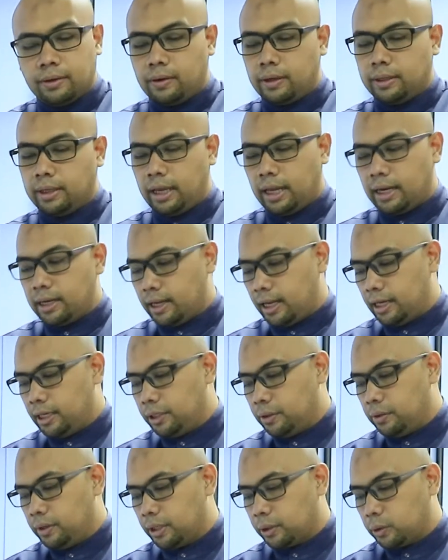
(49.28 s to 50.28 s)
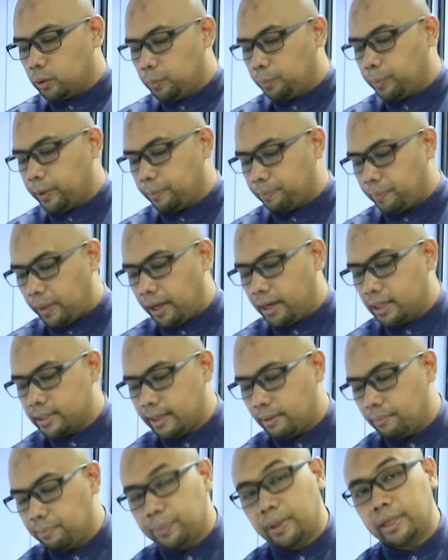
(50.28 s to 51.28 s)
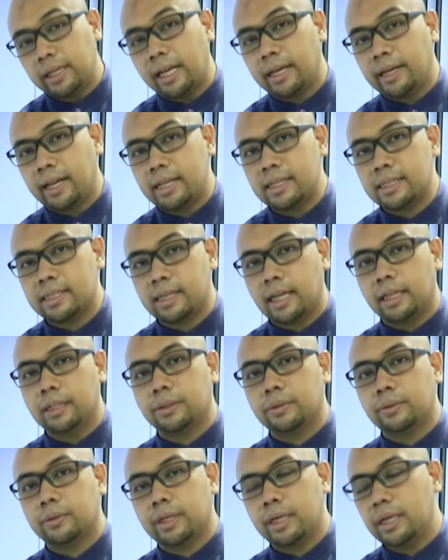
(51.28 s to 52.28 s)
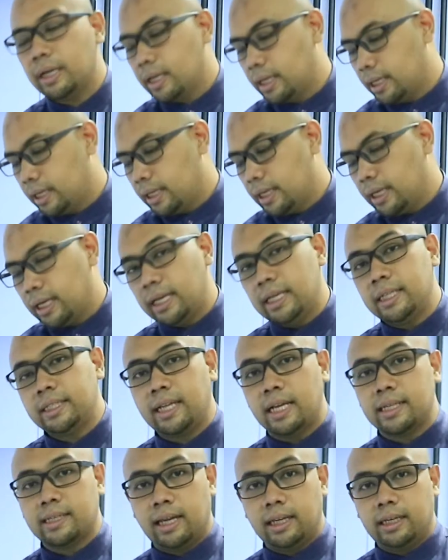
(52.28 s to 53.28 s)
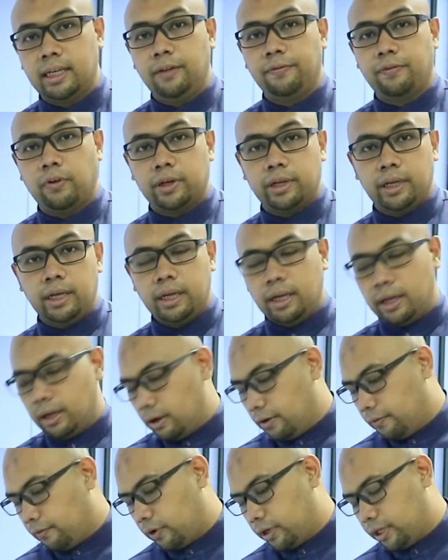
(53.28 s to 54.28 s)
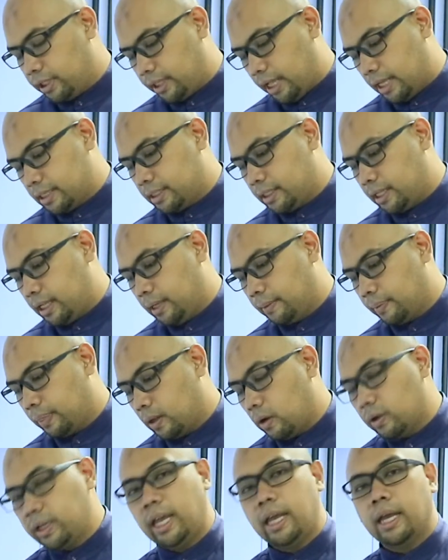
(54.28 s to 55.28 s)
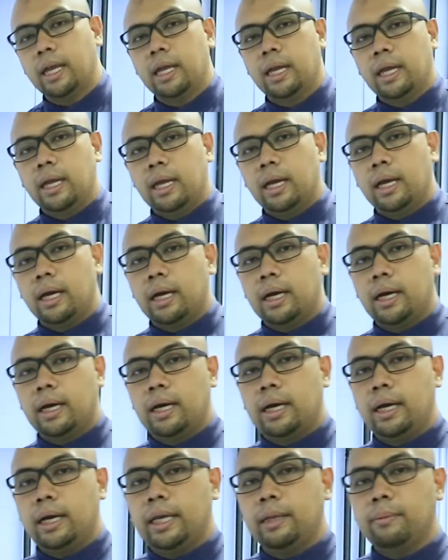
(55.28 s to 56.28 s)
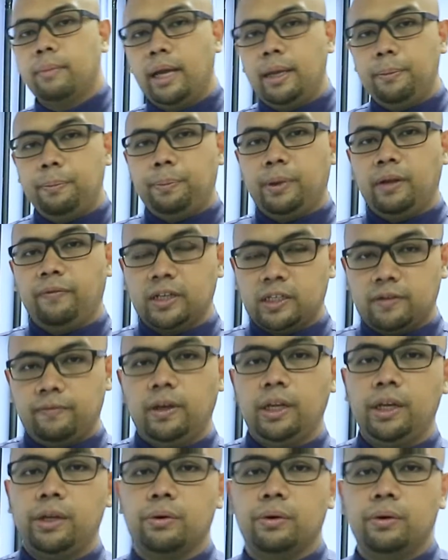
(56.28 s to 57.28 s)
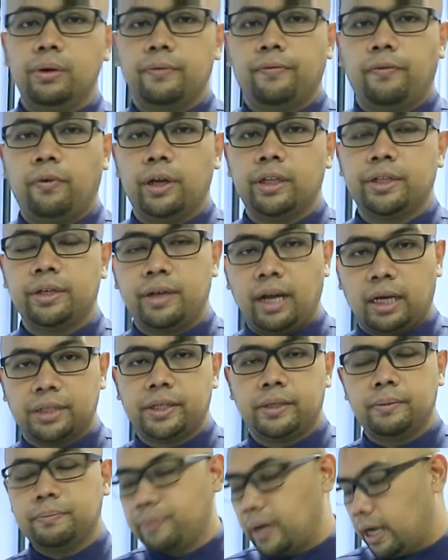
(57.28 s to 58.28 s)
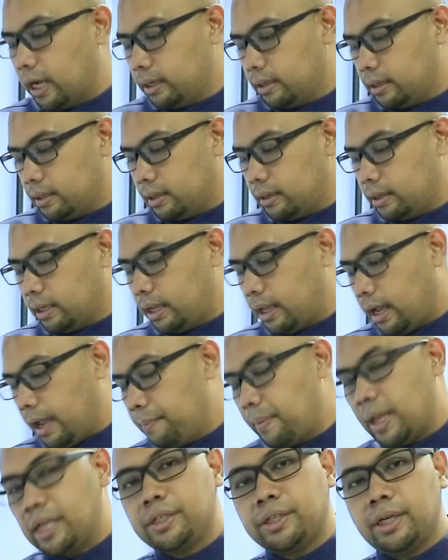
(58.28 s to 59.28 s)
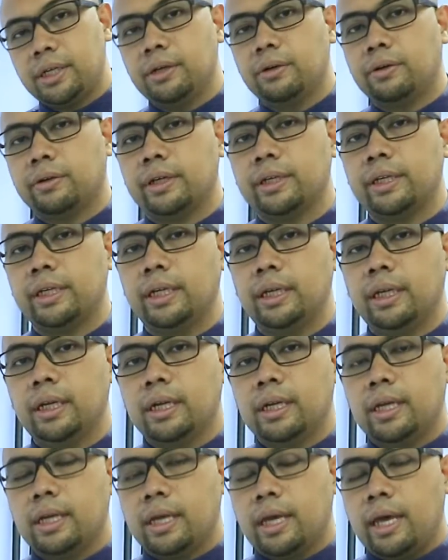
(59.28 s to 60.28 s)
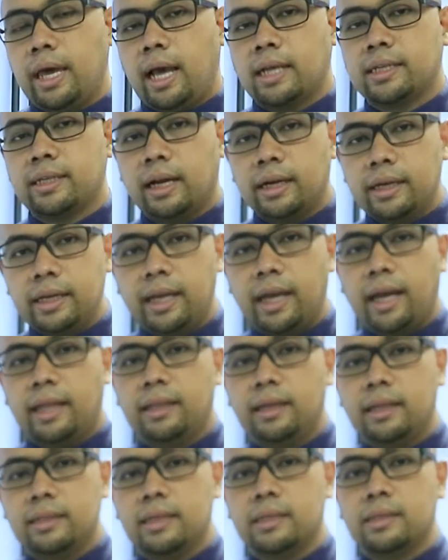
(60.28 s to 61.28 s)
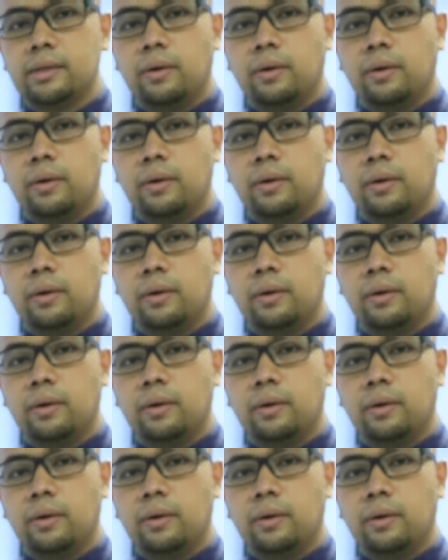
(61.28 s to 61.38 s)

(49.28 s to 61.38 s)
Okay, and then you need to prepare the sample and then send to the Encik Zaini for the testing. Okay, in my previous video for introduction part, okay, I mentioned already XRD analysis